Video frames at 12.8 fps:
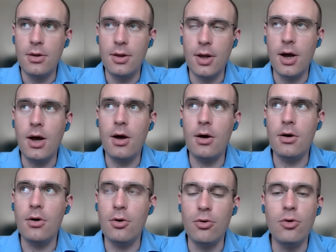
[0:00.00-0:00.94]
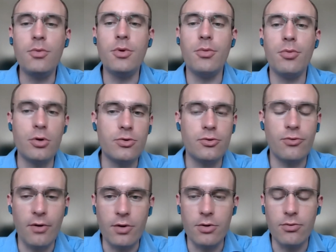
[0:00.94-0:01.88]
now allow people to
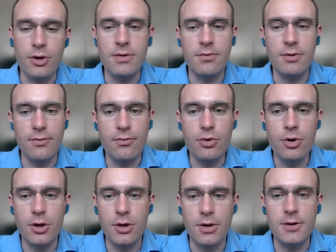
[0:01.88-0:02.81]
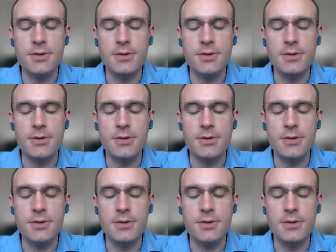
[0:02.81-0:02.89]
travel relatively freely,